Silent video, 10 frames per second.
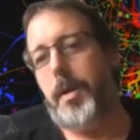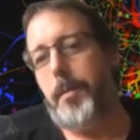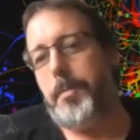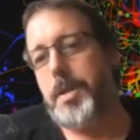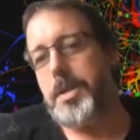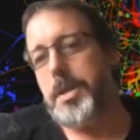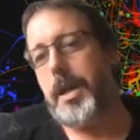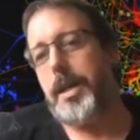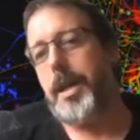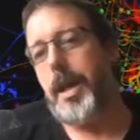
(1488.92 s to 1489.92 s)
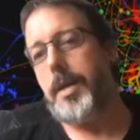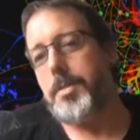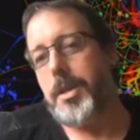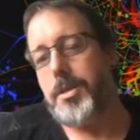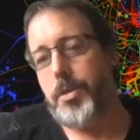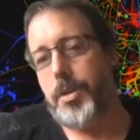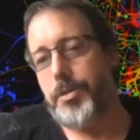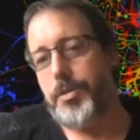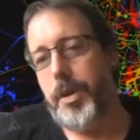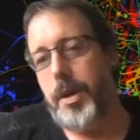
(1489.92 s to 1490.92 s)
design games that sort
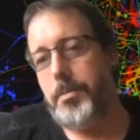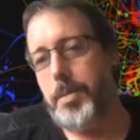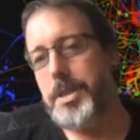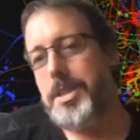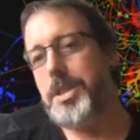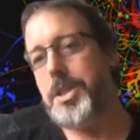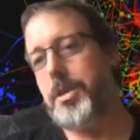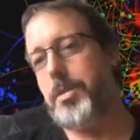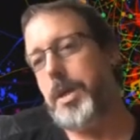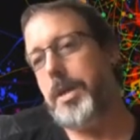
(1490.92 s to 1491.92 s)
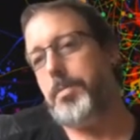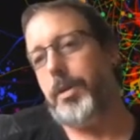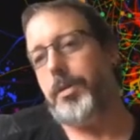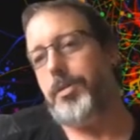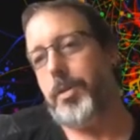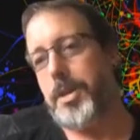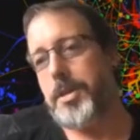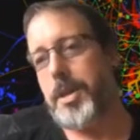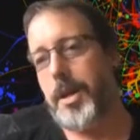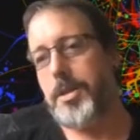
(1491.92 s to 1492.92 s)
of position people for these
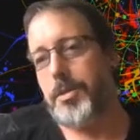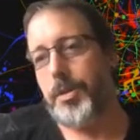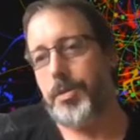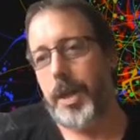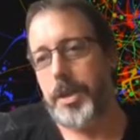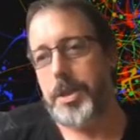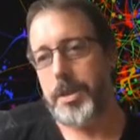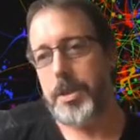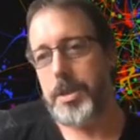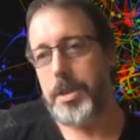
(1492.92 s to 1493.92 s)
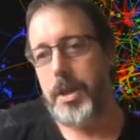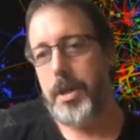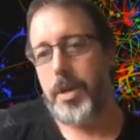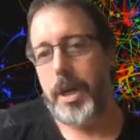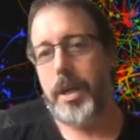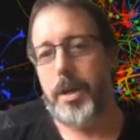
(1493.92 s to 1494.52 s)
kinds of reflections, right?